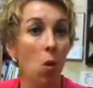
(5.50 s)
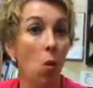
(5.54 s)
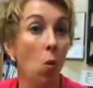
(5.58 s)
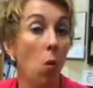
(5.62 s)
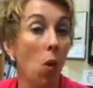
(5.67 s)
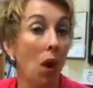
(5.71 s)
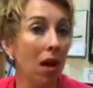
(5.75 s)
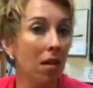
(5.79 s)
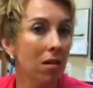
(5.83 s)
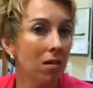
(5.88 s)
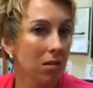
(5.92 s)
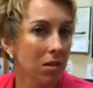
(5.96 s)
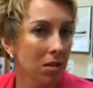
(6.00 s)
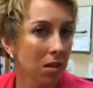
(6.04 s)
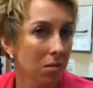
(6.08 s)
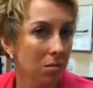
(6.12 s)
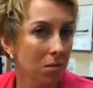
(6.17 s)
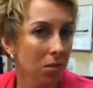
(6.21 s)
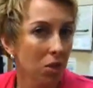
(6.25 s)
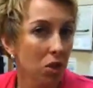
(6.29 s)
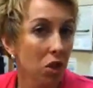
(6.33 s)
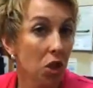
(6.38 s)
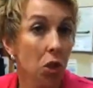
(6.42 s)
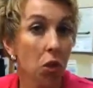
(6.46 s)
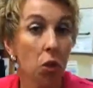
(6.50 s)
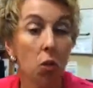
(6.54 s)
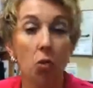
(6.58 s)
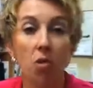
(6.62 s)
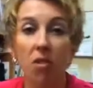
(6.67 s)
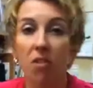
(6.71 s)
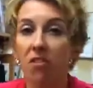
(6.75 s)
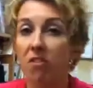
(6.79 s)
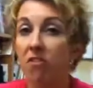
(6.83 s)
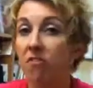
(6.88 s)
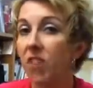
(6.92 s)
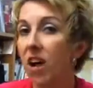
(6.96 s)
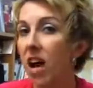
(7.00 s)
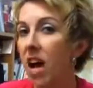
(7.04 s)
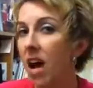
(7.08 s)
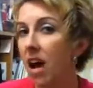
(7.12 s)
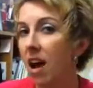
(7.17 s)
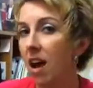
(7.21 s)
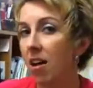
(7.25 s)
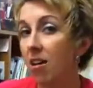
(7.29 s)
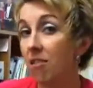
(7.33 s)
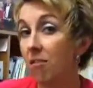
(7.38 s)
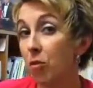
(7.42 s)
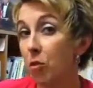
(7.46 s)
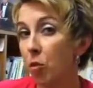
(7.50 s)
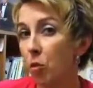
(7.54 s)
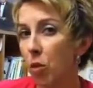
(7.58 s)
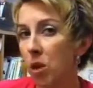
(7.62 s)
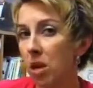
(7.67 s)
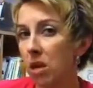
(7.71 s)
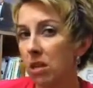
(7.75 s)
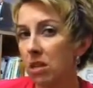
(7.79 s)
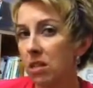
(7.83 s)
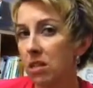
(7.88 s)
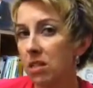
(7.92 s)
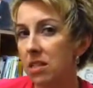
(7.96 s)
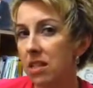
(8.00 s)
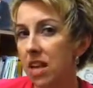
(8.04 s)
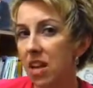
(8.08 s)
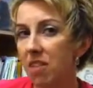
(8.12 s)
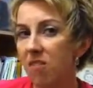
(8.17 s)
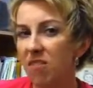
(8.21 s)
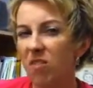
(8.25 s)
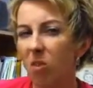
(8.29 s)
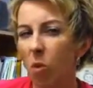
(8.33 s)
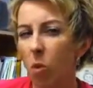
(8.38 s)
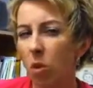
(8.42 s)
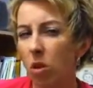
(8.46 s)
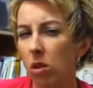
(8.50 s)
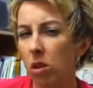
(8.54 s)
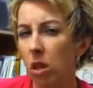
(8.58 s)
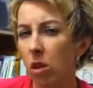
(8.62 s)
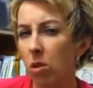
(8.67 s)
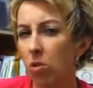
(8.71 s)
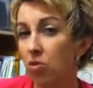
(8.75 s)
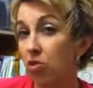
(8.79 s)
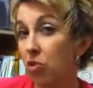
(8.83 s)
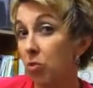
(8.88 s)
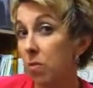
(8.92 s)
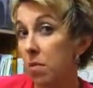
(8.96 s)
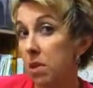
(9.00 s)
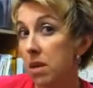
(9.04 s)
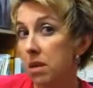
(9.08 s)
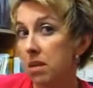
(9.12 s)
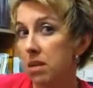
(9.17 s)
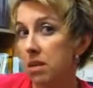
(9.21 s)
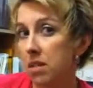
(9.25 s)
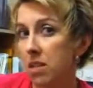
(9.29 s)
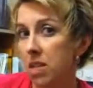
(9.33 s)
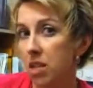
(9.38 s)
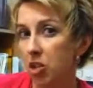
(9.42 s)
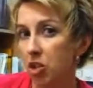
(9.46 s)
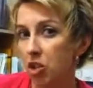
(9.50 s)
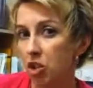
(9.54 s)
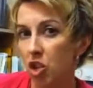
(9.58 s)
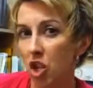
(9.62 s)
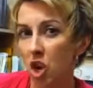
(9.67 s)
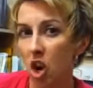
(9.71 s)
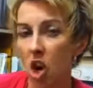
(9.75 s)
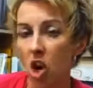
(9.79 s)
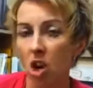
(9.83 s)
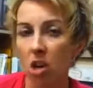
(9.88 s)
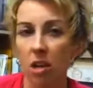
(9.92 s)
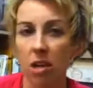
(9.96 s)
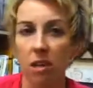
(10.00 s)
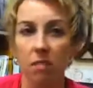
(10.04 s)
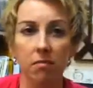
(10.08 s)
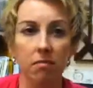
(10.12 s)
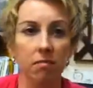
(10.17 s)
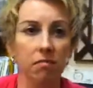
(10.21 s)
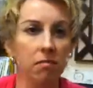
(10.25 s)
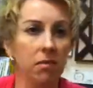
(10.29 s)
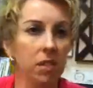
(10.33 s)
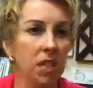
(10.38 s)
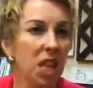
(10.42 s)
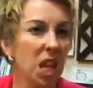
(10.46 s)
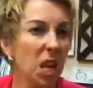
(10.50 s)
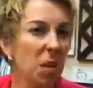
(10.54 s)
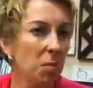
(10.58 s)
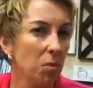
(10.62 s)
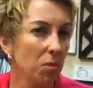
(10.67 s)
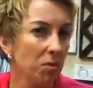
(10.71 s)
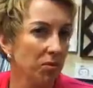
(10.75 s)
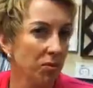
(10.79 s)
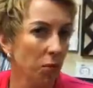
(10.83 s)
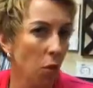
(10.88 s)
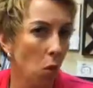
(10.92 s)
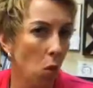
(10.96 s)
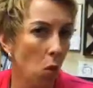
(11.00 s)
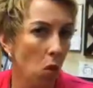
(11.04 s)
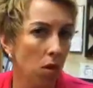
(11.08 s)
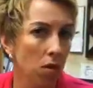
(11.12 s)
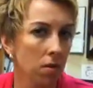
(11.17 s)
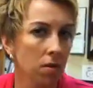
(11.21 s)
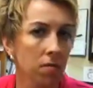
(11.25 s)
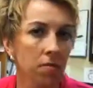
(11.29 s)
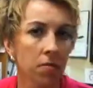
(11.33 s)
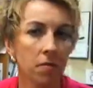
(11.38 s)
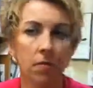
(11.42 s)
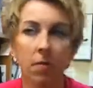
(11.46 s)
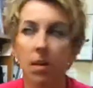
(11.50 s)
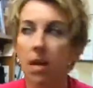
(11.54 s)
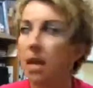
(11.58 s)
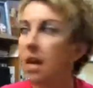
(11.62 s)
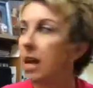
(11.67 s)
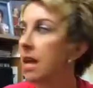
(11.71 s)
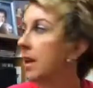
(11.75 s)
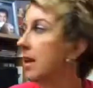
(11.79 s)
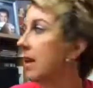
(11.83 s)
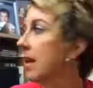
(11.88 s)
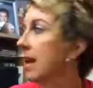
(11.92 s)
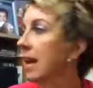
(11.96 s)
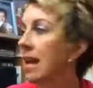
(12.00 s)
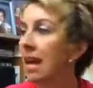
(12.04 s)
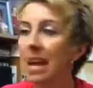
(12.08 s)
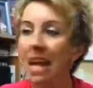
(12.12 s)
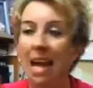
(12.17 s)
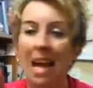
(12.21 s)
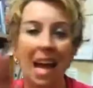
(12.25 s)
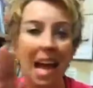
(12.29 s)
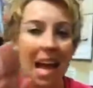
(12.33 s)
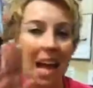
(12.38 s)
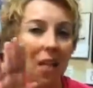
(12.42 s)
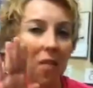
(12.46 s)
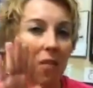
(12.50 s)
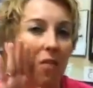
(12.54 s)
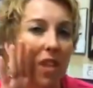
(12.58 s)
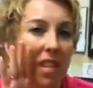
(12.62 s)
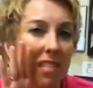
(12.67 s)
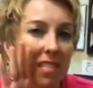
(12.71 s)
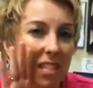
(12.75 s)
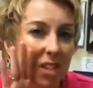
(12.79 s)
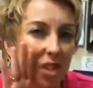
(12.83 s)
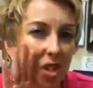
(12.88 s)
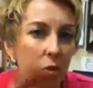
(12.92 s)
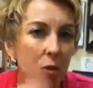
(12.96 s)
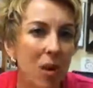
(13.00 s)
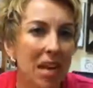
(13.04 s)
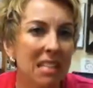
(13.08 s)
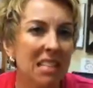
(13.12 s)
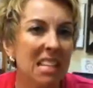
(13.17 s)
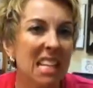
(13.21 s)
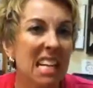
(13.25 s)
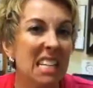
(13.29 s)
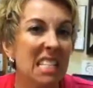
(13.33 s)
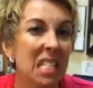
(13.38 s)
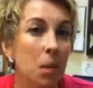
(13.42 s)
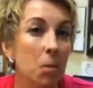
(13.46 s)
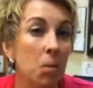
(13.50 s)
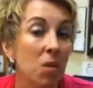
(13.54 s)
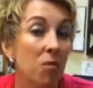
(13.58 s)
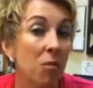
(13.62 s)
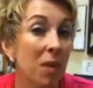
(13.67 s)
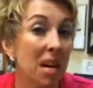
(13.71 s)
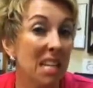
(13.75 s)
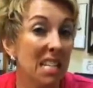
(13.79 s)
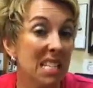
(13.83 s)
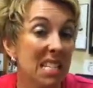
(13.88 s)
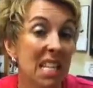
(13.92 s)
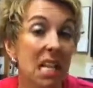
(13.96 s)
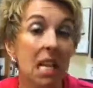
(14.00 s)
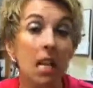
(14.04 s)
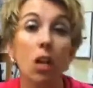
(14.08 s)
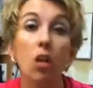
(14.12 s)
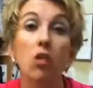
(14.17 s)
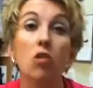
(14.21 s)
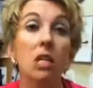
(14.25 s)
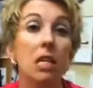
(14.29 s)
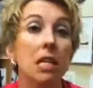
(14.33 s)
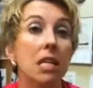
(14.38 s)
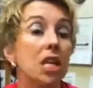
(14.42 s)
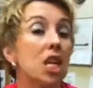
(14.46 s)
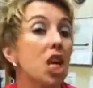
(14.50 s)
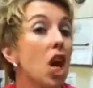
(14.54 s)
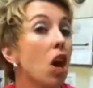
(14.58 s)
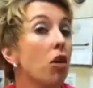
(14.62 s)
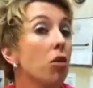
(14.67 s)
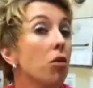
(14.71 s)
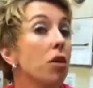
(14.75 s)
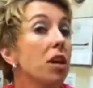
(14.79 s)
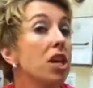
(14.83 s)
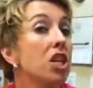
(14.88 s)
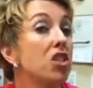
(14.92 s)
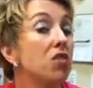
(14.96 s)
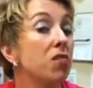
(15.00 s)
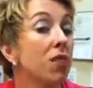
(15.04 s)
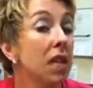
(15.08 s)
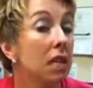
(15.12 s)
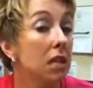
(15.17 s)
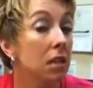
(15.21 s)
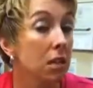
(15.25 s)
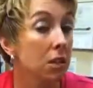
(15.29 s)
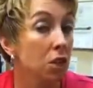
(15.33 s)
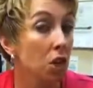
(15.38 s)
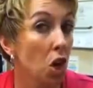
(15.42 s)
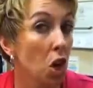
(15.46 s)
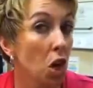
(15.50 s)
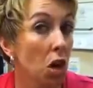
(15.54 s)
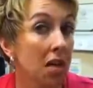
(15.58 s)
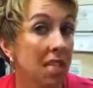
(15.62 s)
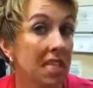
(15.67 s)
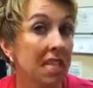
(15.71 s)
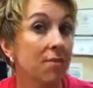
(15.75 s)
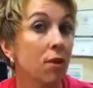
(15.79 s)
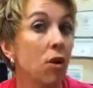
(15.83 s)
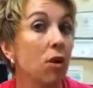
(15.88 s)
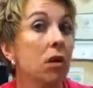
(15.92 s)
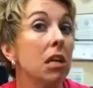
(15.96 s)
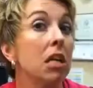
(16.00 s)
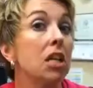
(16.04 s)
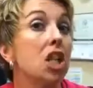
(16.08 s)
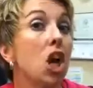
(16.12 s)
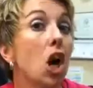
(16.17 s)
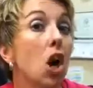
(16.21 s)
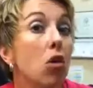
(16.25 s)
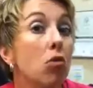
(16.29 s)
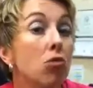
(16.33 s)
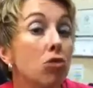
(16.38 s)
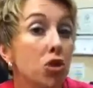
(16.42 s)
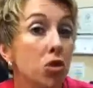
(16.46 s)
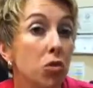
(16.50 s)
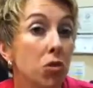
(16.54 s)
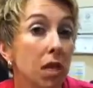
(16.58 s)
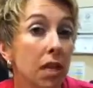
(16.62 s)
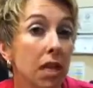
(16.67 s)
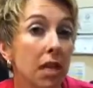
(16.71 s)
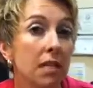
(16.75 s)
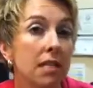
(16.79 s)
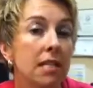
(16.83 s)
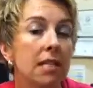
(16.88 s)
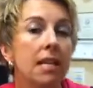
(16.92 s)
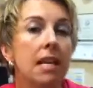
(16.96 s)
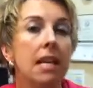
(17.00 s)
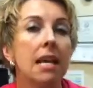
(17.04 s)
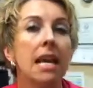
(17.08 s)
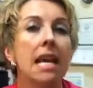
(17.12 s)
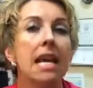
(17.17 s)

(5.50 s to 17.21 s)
Welcome to the five real estate foreclosure myths in Charlotte. Number four. This is directed at some of my sellers, and y'all don't get your feelings hurt because I've already told you this.